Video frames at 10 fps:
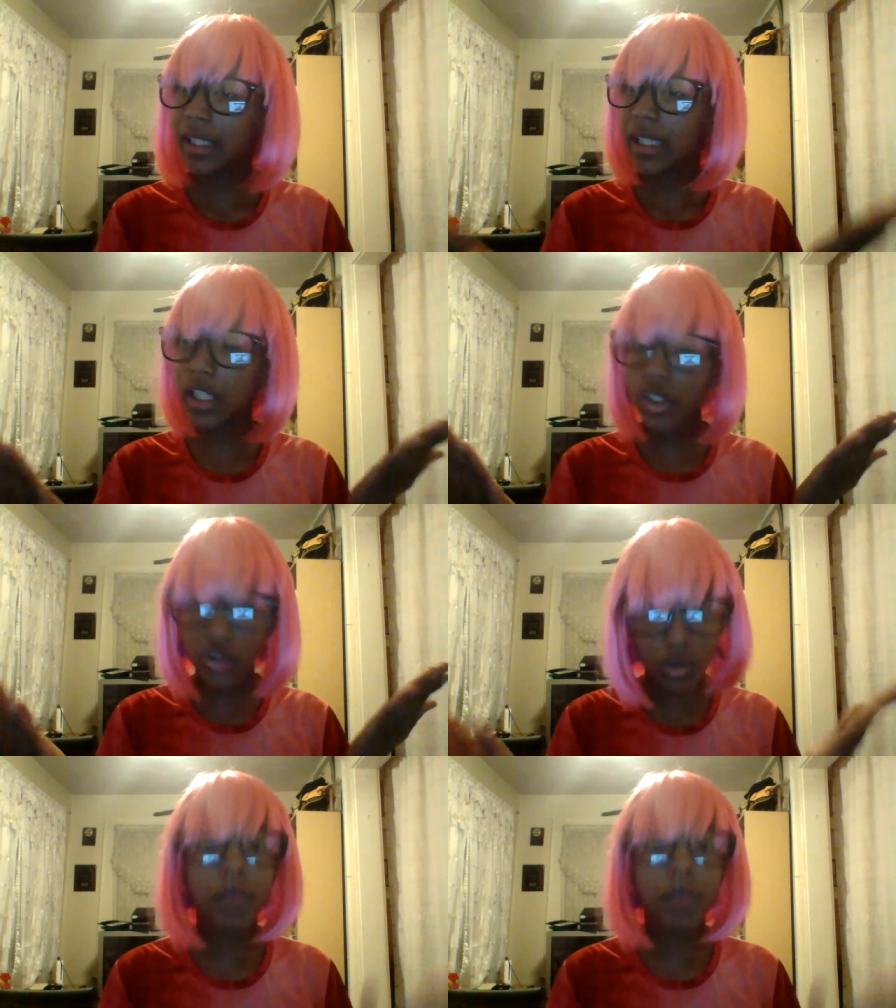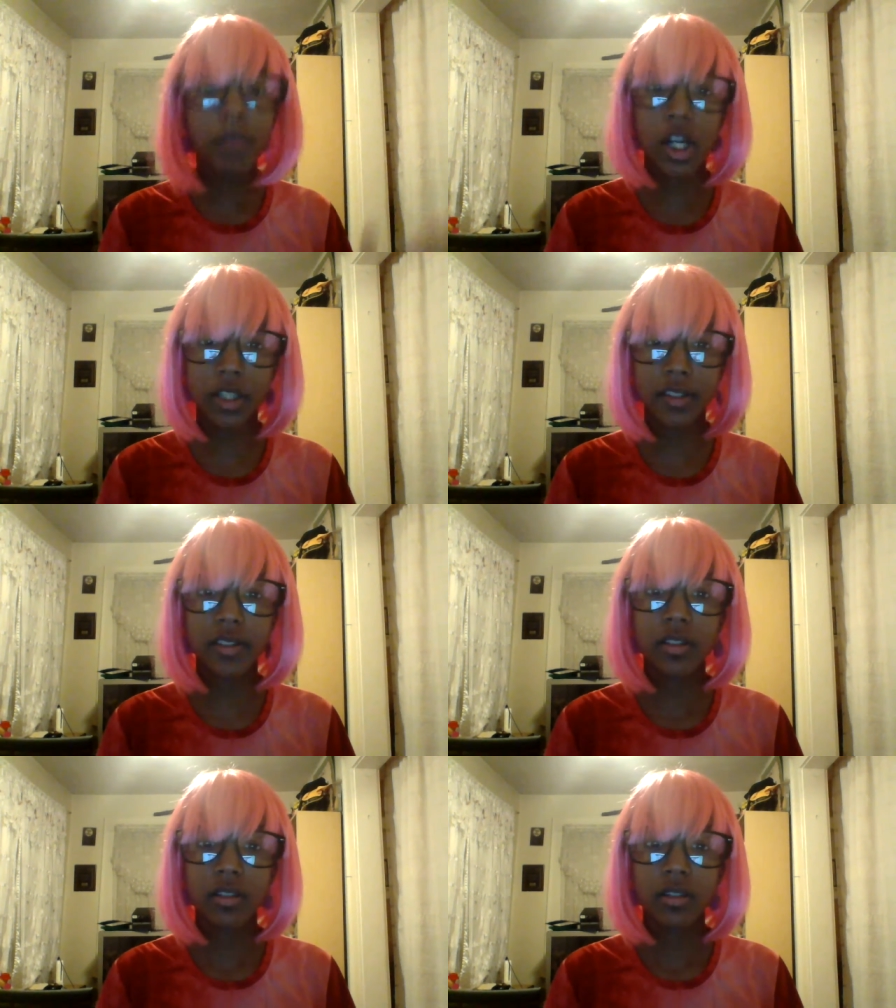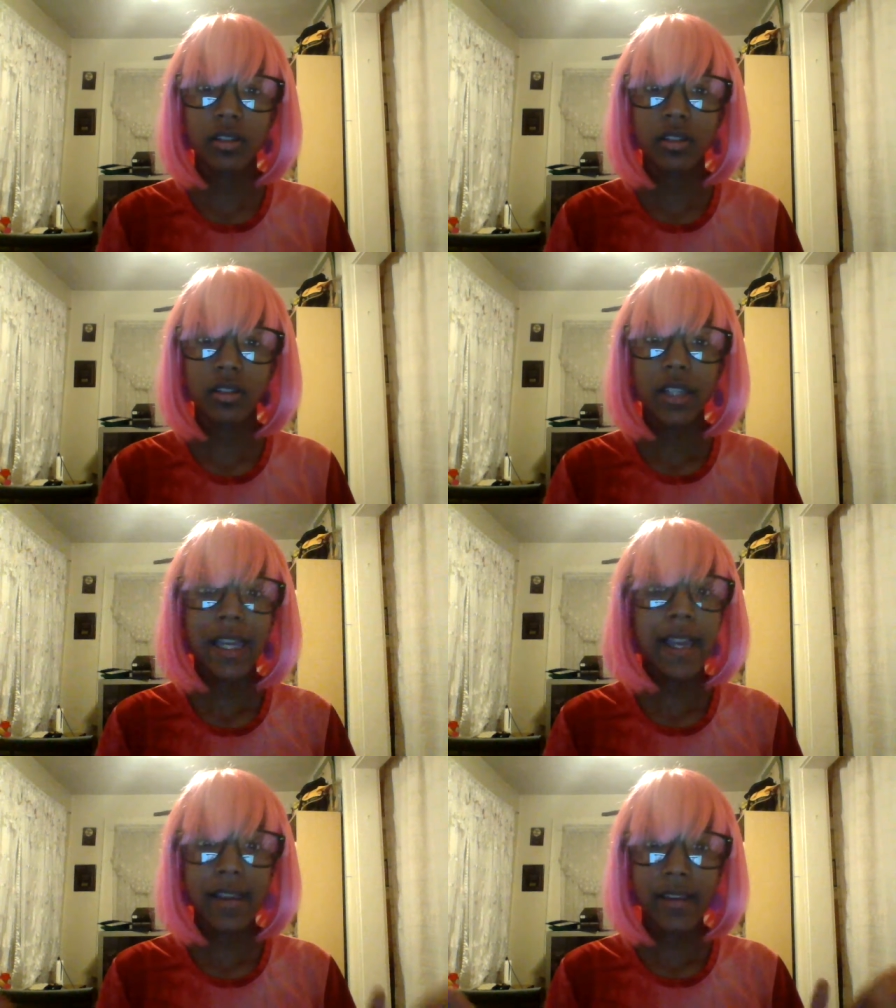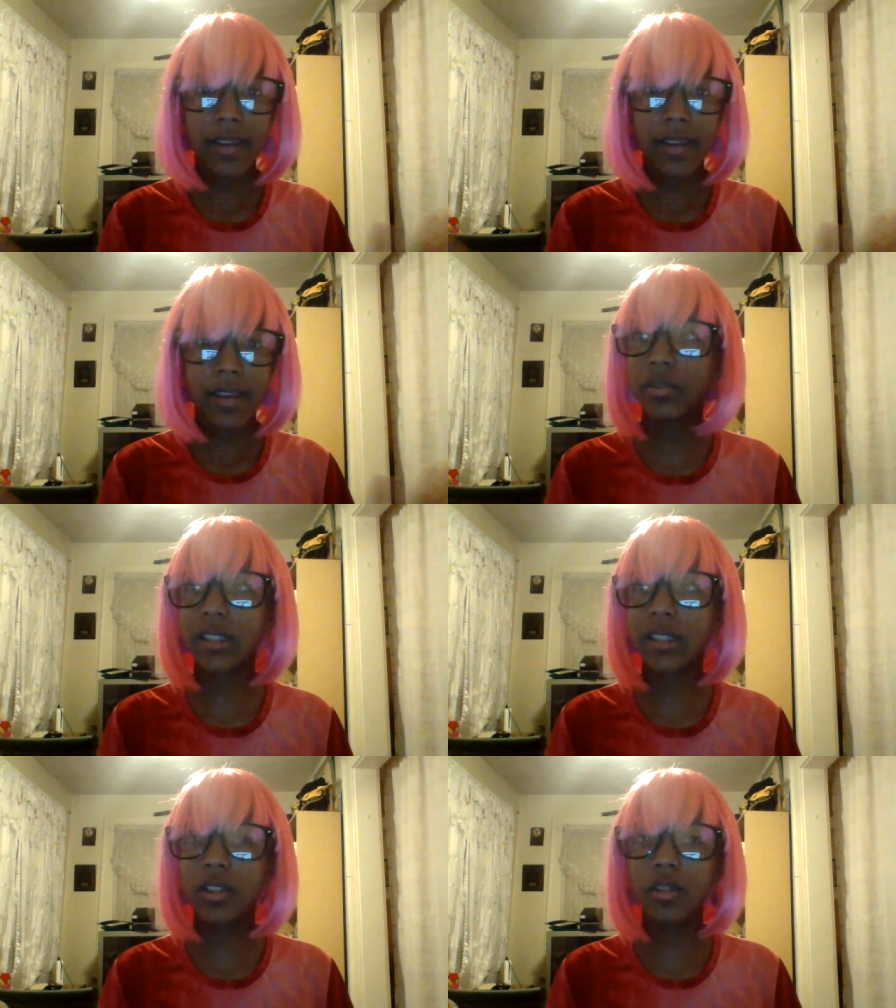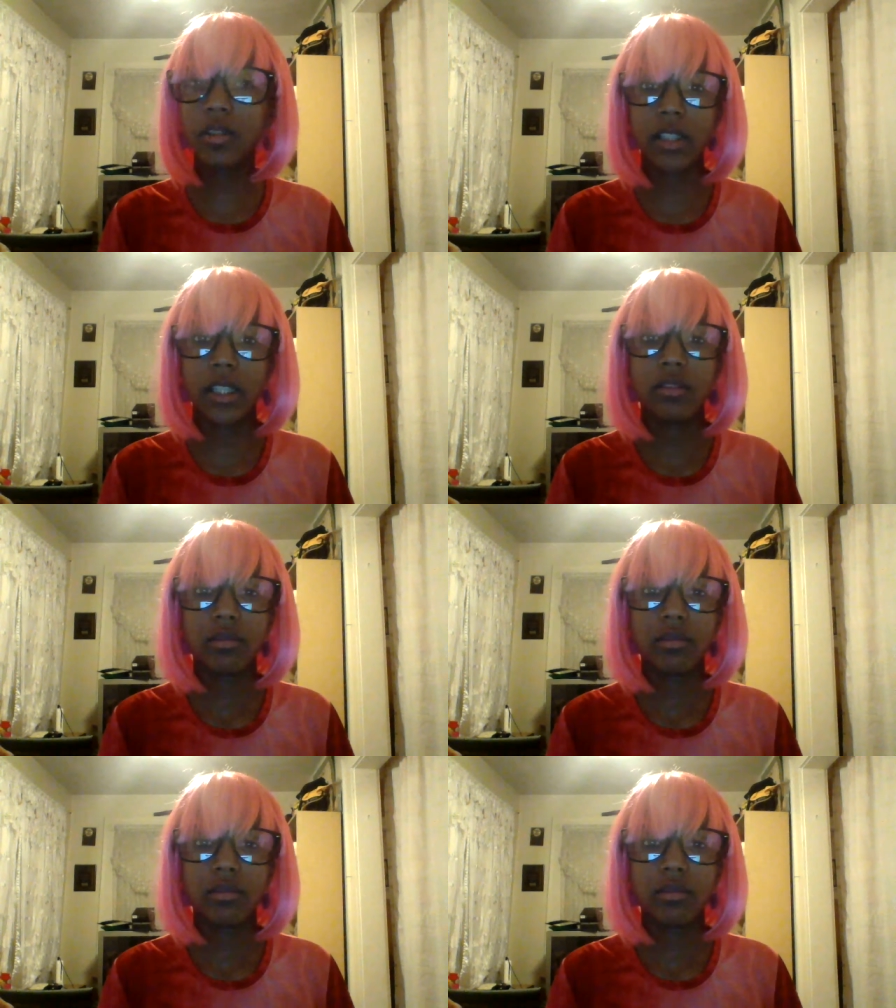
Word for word: is your boss. And you design homes all day,